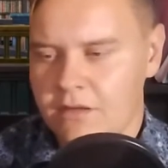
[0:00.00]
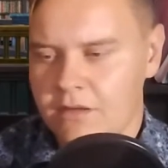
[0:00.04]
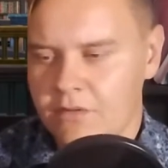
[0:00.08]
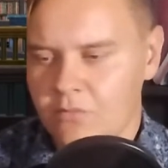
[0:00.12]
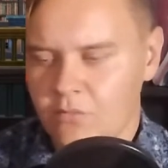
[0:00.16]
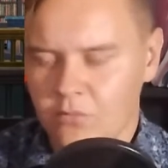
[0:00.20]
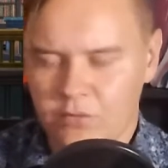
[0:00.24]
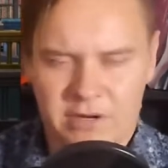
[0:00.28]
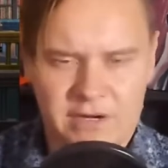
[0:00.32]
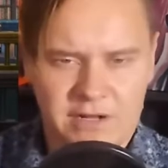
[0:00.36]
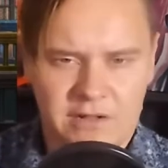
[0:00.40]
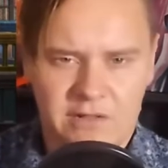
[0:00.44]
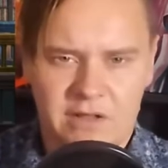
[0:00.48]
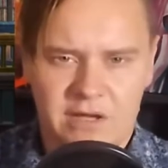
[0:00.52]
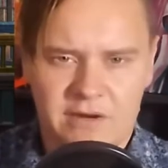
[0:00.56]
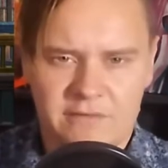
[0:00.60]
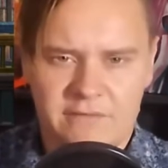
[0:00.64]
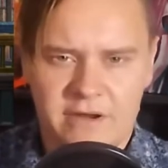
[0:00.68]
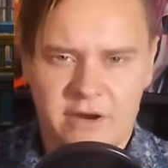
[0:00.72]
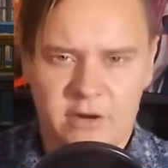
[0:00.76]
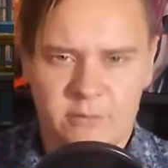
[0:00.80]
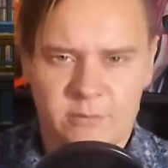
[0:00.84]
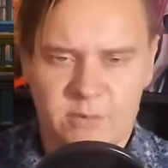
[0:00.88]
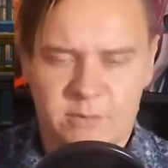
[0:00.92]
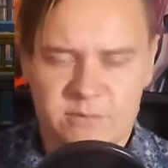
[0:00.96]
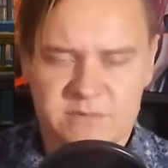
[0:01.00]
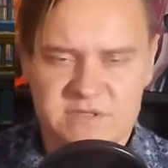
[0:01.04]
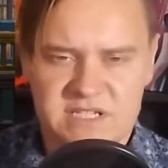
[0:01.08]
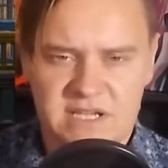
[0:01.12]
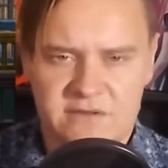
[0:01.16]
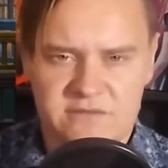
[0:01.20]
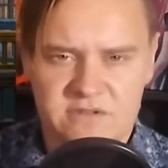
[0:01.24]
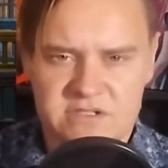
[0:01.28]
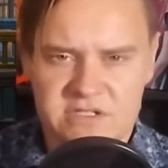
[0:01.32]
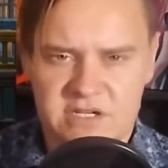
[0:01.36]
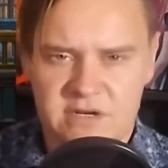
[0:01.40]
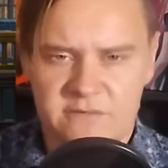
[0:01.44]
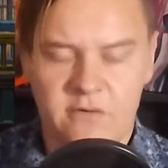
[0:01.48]
We're getting a lot of Fire Emblem
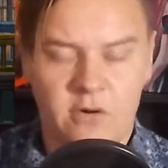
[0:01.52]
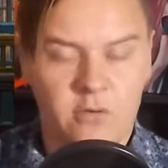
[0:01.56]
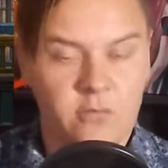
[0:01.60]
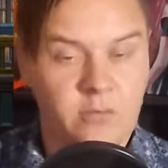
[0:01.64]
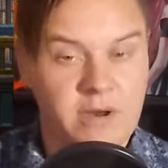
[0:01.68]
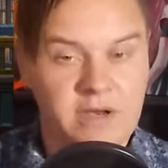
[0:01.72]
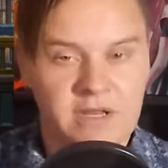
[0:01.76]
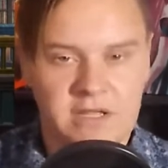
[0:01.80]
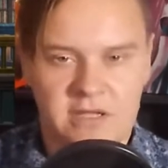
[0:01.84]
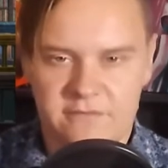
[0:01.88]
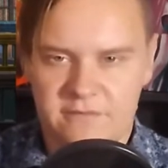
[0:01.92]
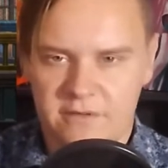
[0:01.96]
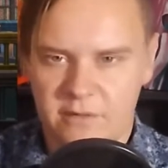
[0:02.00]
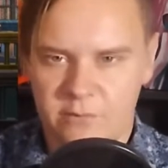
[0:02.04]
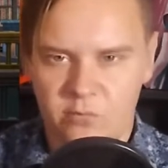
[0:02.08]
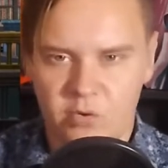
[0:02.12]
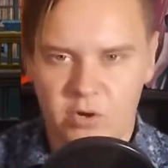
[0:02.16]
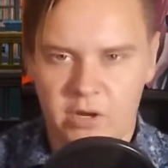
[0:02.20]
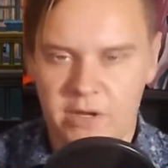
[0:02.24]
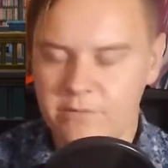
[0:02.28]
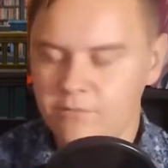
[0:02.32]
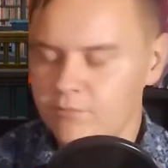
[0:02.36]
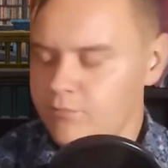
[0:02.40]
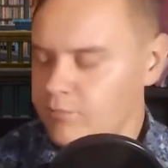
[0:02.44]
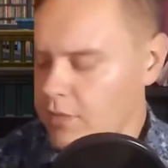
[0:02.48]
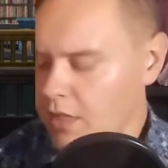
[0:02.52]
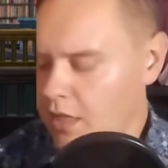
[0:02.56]
7 stuff already, if I'm right.